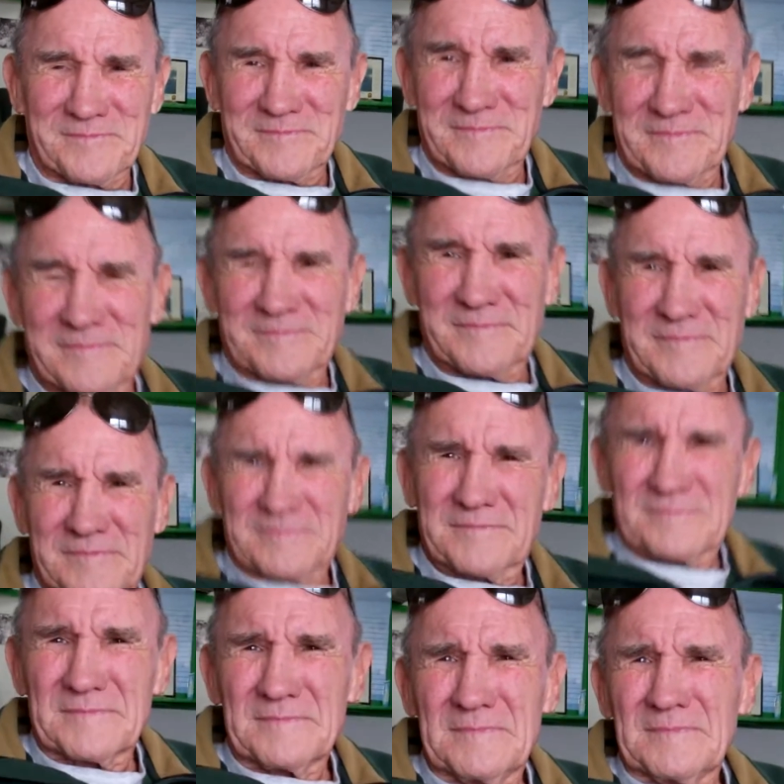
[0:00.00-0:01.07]
How many
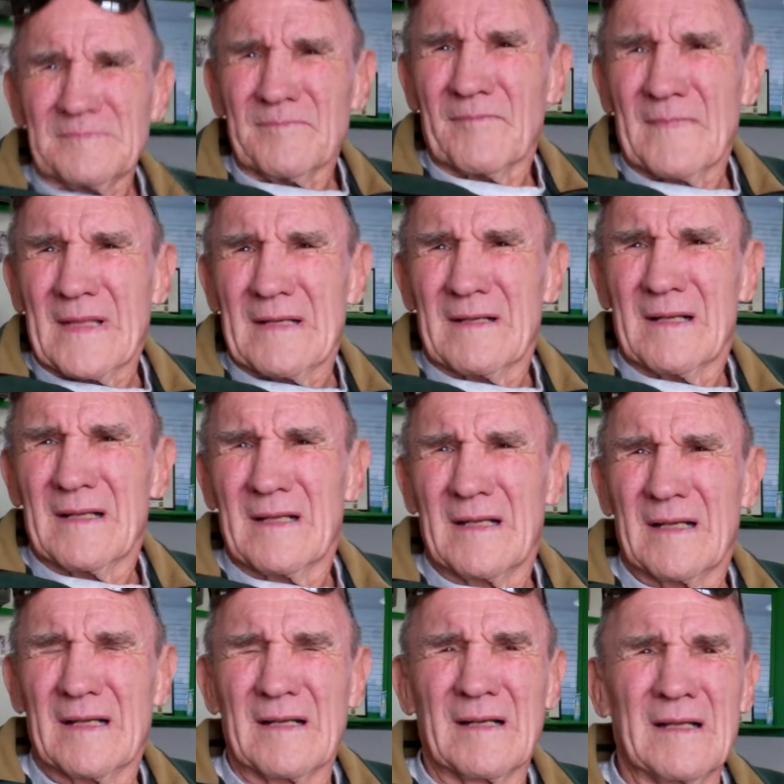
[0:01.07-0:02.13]
jumps do you suppose you have?